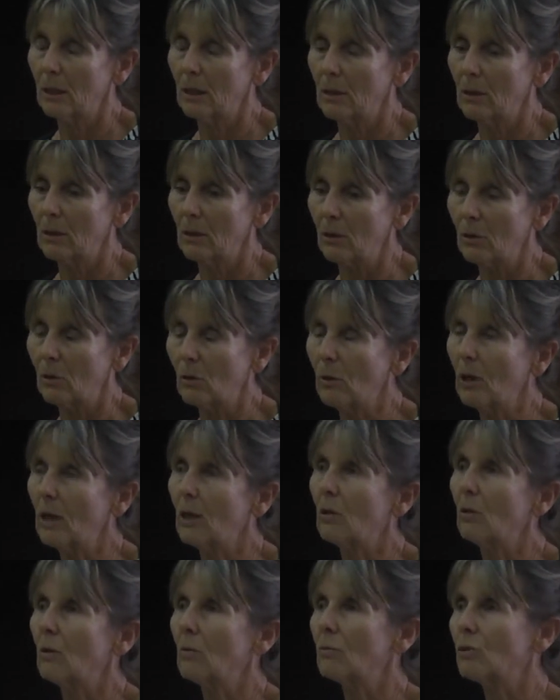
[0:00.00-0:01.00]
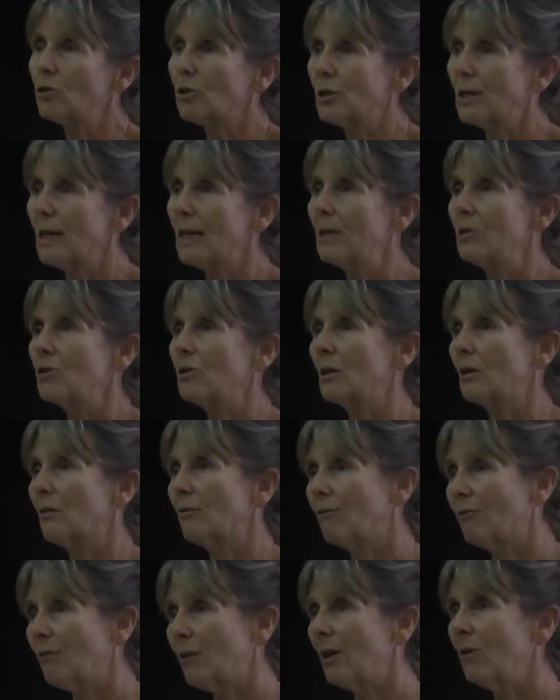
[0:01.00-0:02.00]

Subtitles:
curriculum changing very,